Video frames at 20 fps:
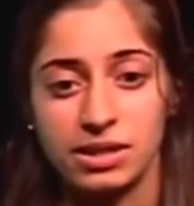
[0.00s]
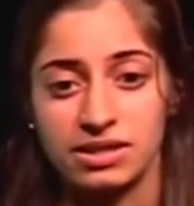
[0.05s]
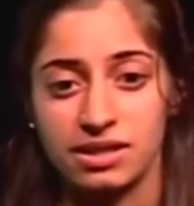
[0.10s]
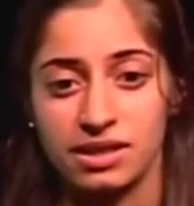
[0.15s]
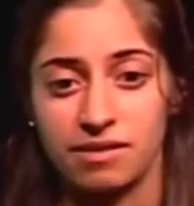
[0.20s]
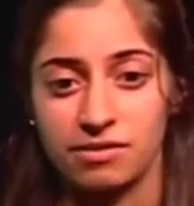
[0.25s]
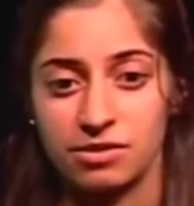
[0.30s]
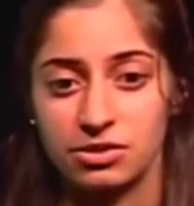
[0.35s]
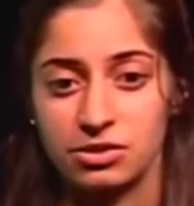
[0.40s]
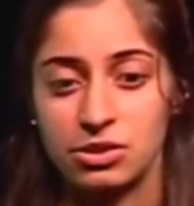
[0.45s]

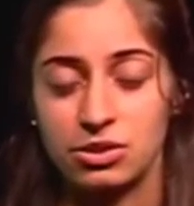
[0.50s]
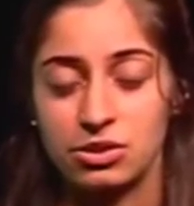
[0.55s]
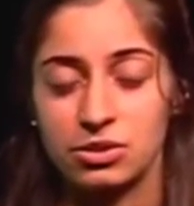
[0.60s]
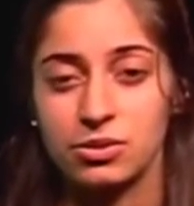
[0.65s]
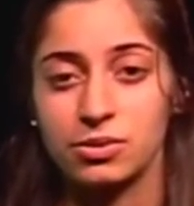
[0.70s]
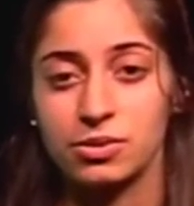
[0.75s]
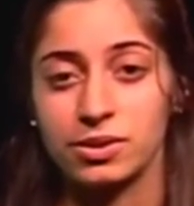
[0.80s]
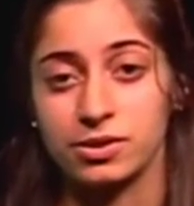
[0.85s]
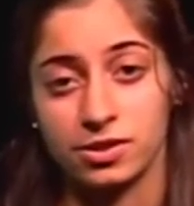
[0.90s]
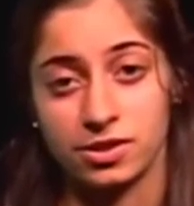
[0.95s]
either
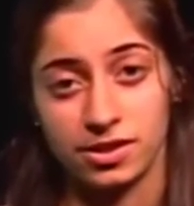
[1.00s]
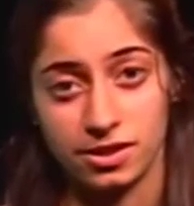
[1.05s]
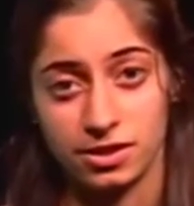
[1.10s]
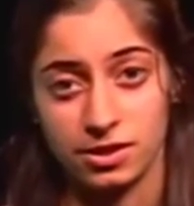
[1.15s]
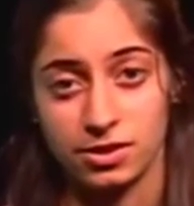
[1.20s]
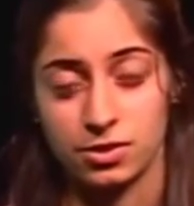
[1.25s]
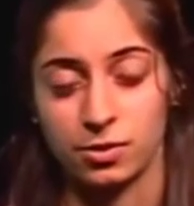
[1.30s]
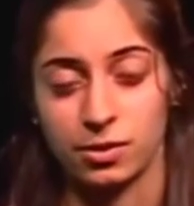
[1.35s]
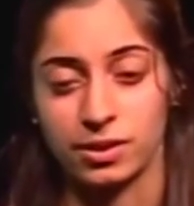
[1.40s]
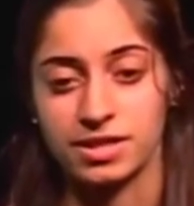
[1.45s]

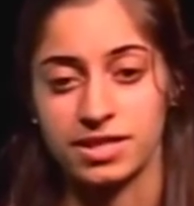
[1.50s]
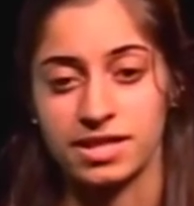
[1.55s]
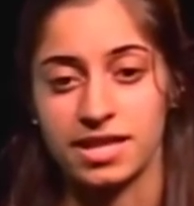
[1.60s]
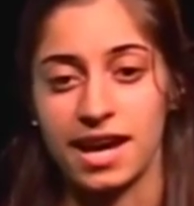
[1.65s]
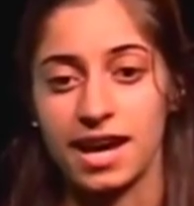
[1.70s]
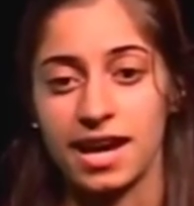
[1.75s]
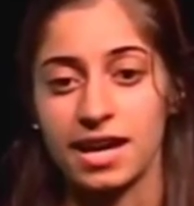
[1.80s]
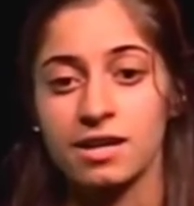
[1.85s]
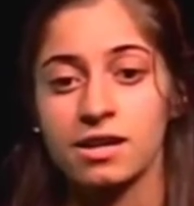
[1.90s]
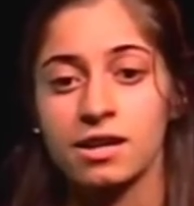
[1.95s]
downregulate the
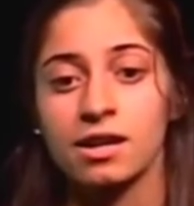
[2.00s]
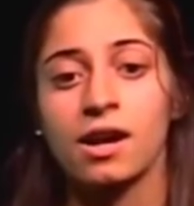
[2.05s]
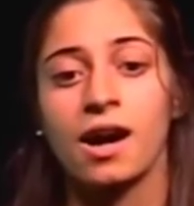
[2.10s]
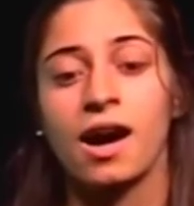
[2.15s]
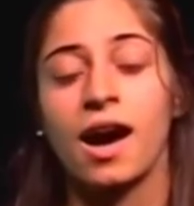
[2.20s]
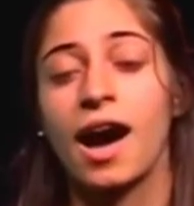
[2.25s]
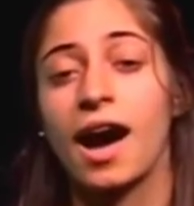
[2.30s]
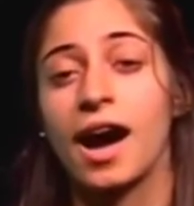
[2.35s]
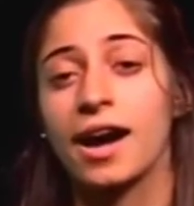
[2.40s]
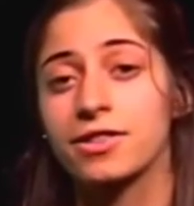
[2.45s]

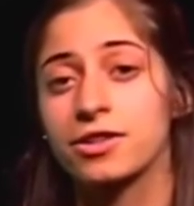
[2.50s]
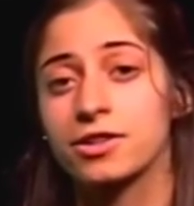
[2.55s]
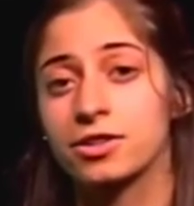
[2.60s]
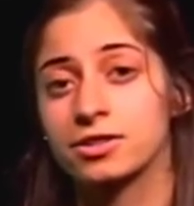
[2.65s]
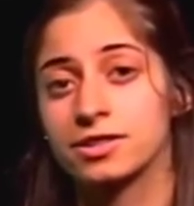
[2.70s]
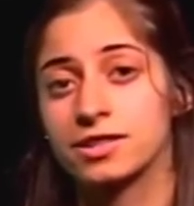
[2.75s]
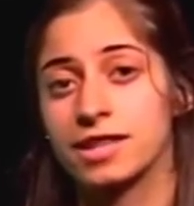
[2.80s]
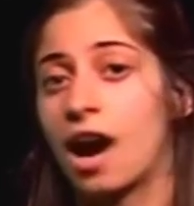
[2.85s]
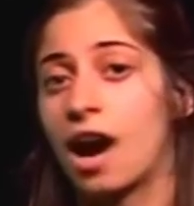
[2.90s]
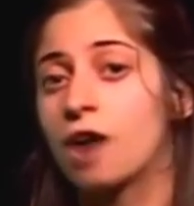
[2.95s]
activation of T
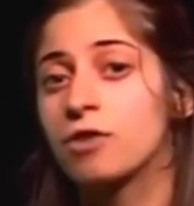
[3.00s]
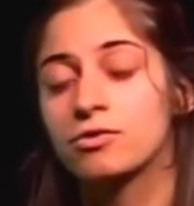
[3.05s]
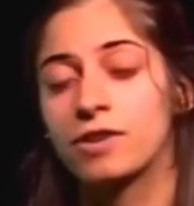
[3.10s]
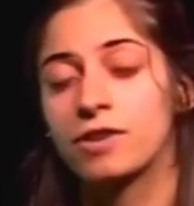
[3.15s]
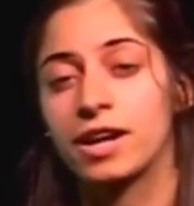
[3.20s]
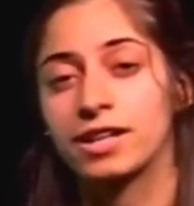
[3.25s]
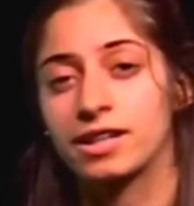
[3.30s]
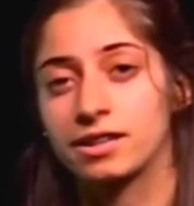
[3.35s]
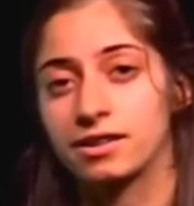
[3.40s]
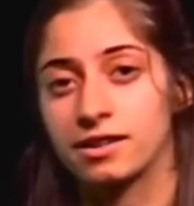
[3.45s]
cells
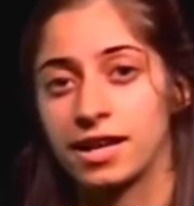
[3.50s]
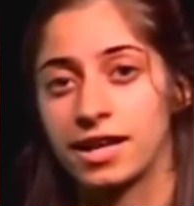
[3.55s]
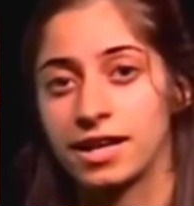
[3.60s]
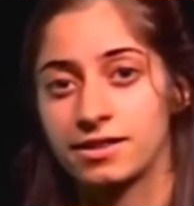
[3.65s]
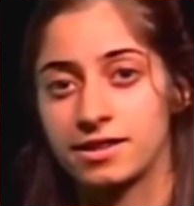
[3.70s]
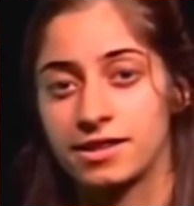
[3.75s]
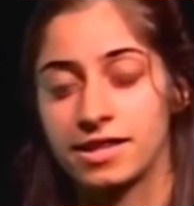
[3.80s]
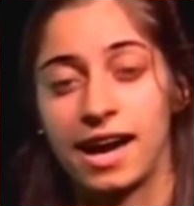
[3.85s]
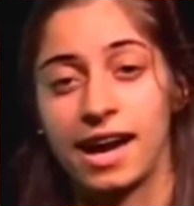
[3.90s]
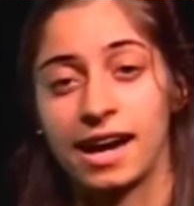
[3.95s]
or
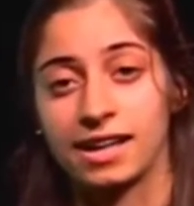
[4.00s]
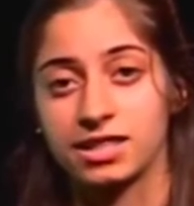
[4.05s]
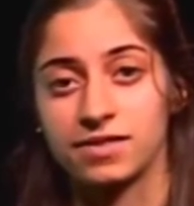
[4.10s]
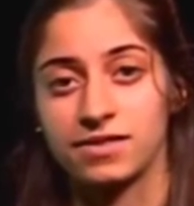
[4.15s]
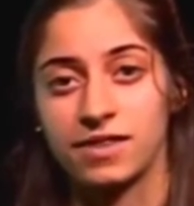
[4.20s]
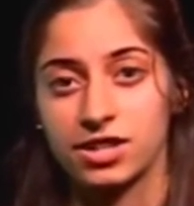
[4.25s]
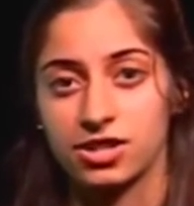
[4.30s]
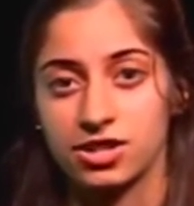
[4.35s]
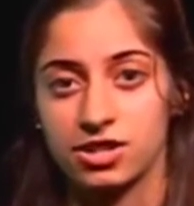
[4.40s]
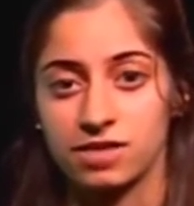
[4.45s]
drive the
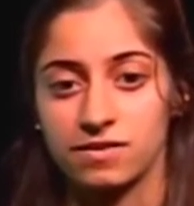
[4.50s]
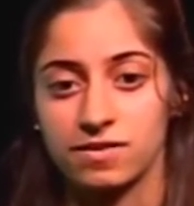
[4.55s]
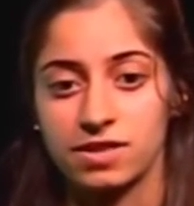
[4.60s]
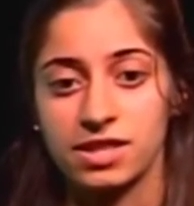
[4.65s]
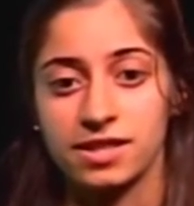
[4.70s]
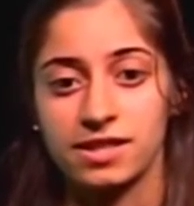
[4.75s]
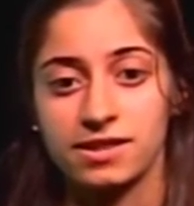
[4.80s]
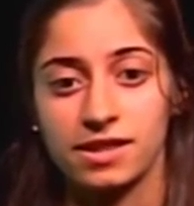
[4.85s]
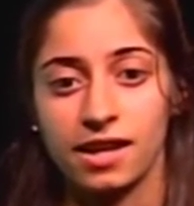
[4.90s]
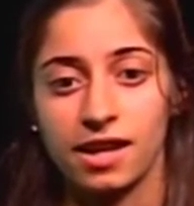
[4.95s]

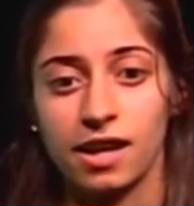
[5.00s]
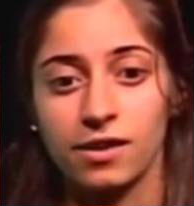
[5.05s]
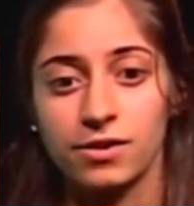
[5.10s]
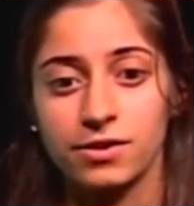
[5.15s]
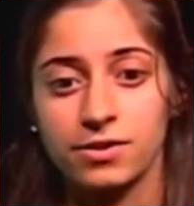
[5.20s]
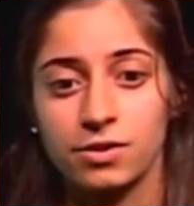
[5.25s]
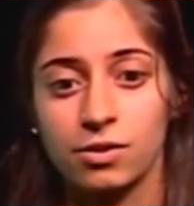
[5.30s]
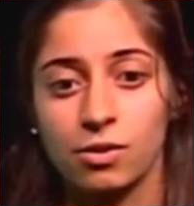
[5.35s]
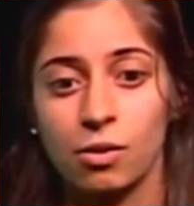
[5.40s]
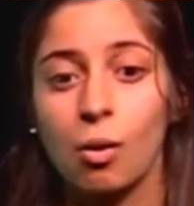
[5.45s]
proliferation of T
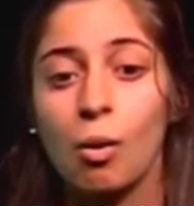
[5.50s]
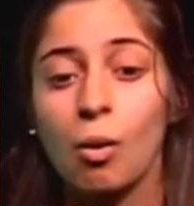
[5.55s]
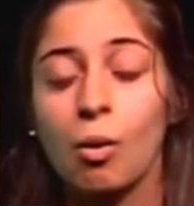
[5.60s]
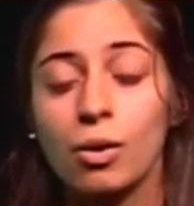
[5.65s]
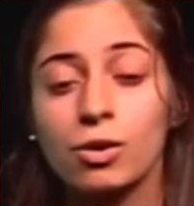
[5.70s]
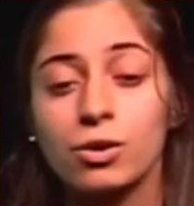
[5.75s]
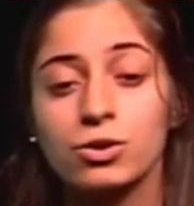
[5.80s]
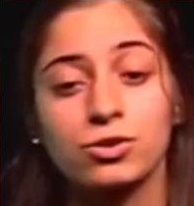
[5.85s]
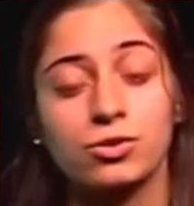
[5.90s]
cells.